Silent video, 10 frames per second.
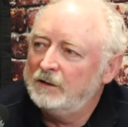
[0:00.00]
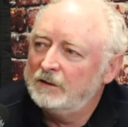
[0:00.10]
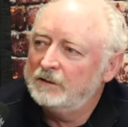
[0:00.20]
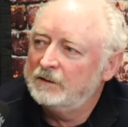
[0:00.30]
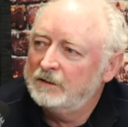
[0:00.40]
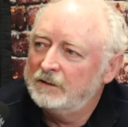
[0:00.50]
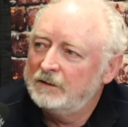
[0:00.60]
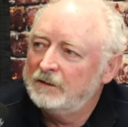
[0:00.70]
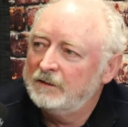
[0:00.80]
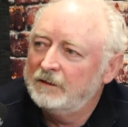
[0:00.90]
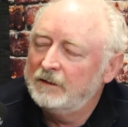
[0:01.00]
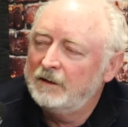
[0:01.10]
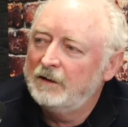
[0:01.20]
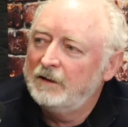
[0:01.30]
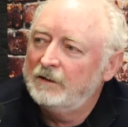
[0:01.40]

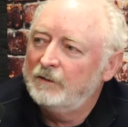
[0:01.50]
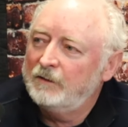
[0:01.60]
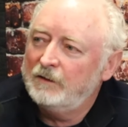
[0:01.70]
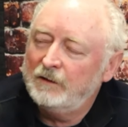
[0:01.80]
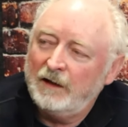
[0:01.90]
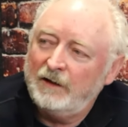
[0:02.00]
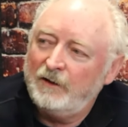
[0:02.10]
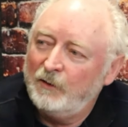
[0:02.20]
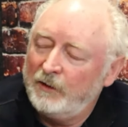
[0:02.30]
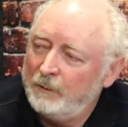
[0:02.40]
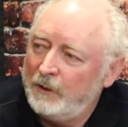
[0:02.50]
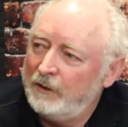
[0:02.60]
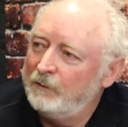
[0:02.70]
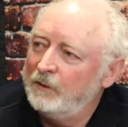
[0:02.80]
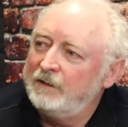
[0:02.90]
Wow. Ah. I don't know anybody
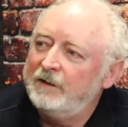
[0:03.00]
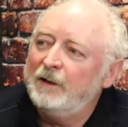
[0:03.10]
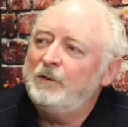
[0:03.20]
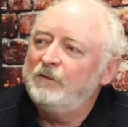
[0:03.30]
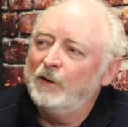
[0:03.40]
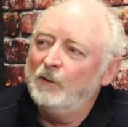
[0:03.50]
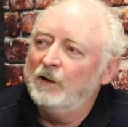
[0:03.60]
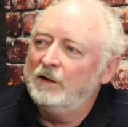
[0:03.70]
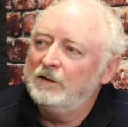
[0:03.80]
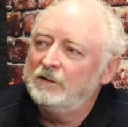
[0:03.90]
can really tell me very well.